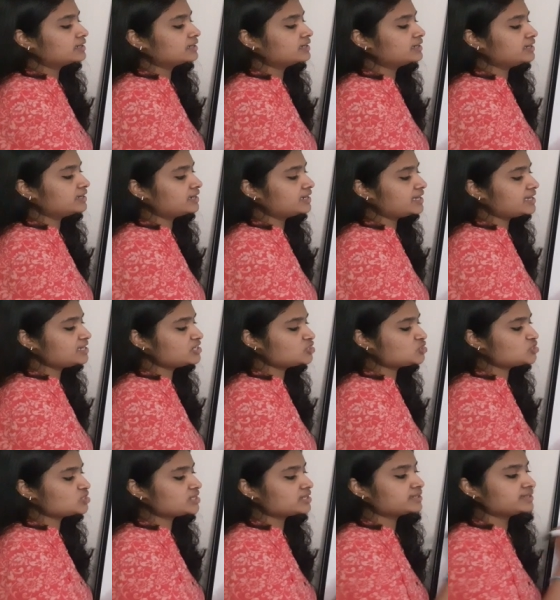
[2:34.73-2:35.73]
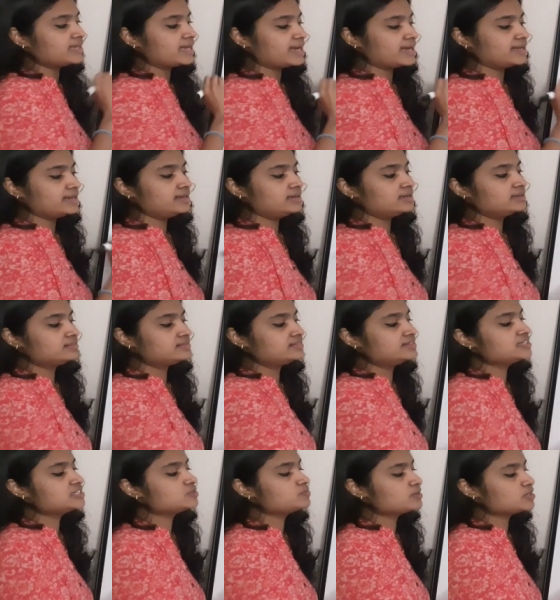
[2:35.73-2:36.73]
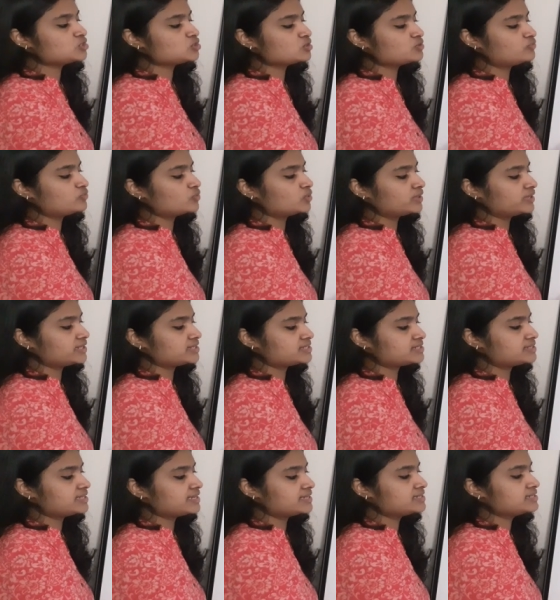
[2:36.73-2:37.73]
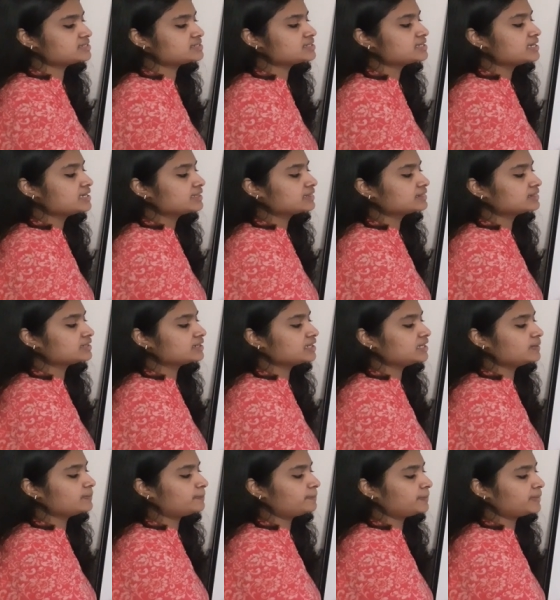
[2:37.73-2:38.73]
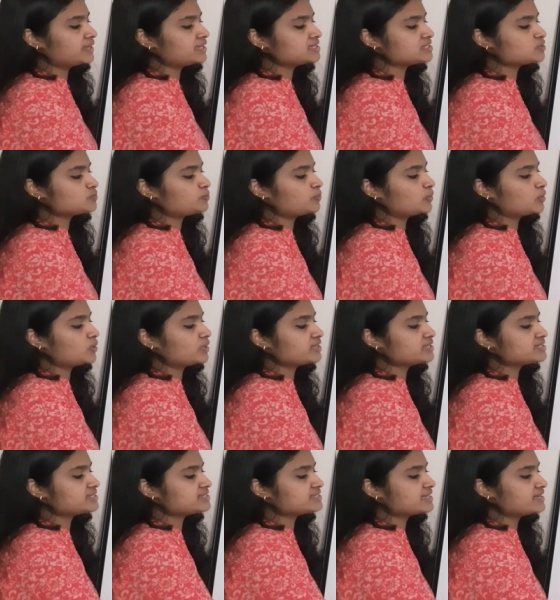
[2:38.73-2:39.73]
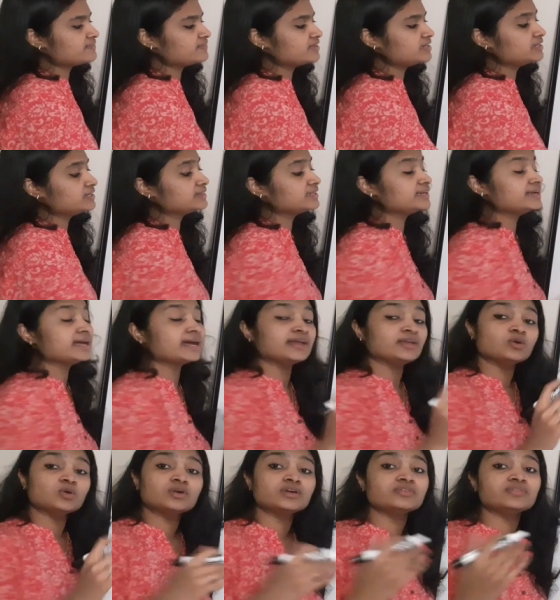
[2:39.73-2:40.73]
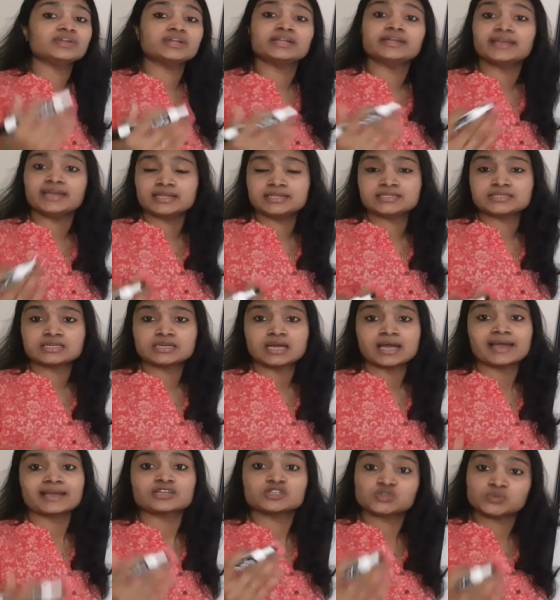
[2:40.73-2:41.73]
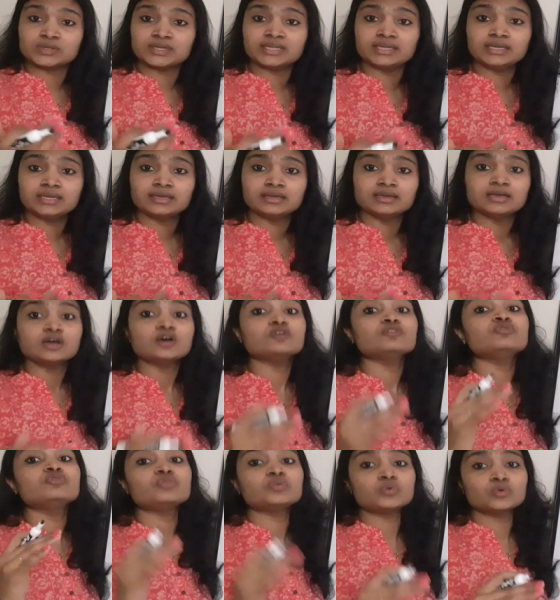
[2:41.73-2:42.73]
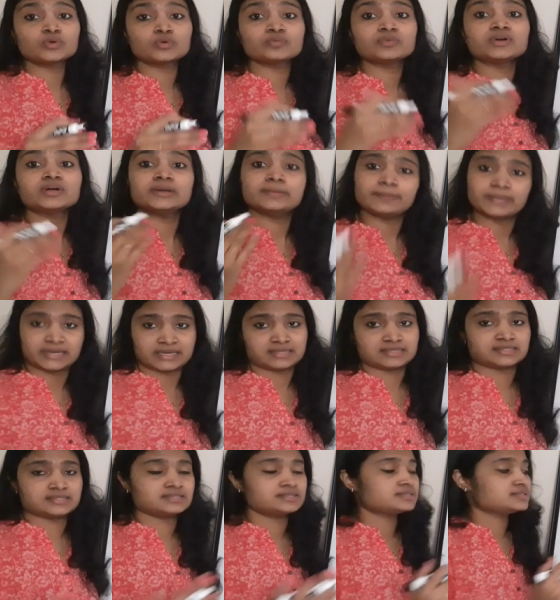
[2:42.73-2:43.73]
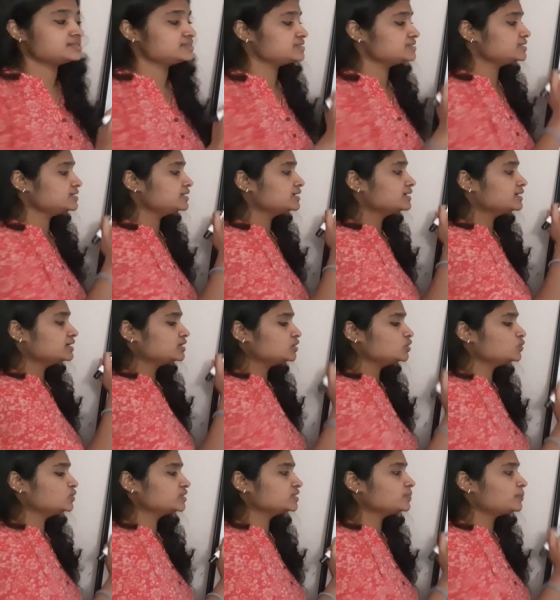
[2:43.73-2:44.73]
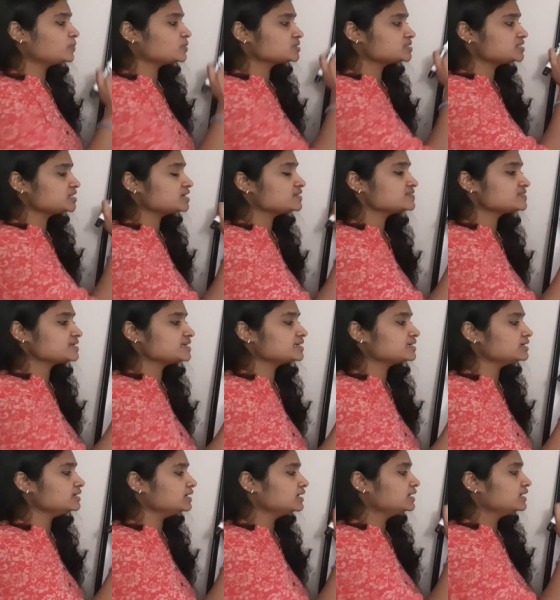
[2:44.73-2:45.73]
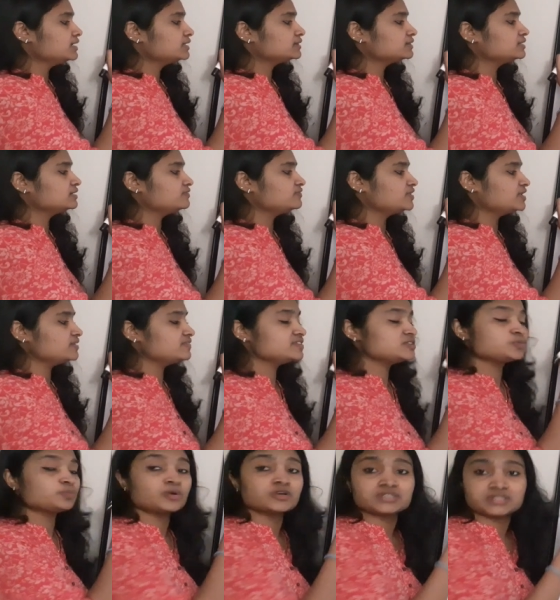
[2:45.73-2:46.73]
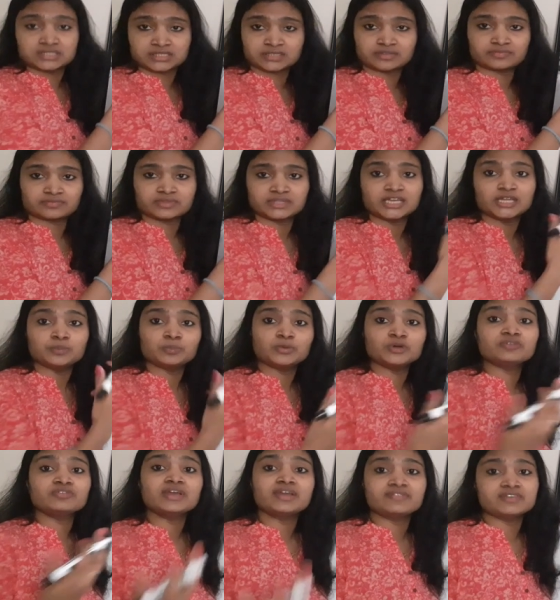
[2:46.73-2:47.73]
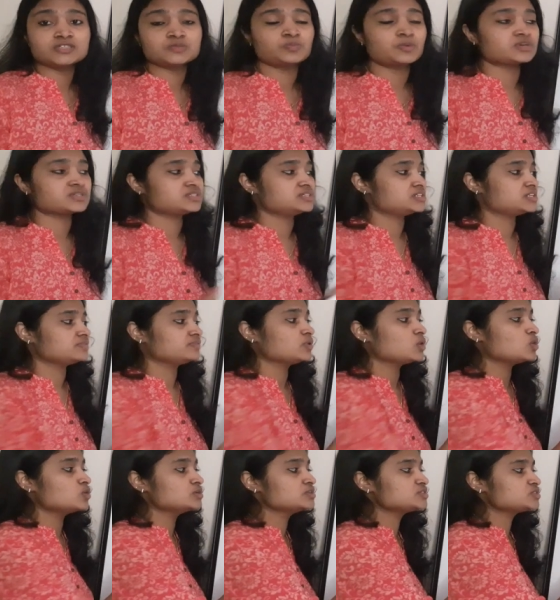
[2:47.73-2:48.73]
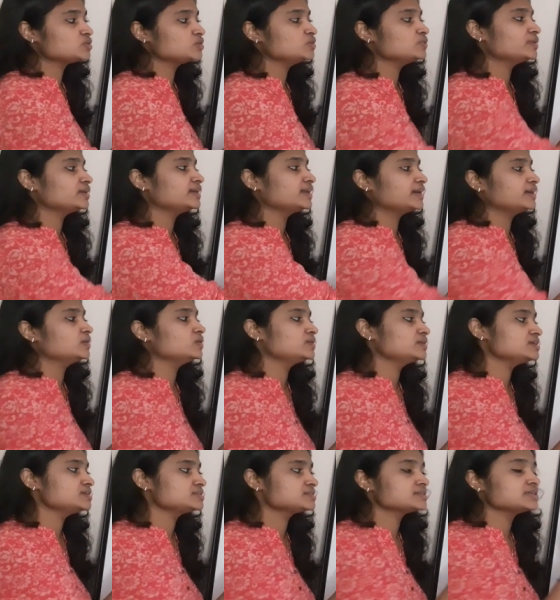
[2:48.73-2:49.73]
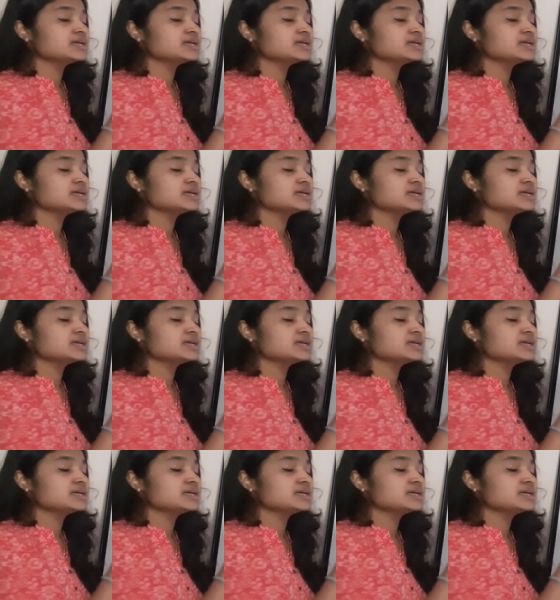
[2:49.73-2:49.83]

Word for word: greater than this much of voltage that is 3 plus 0.7 the diode will get actually forward bias. See during the Poisson cycle the wave is positive the input wave is positive also your diode is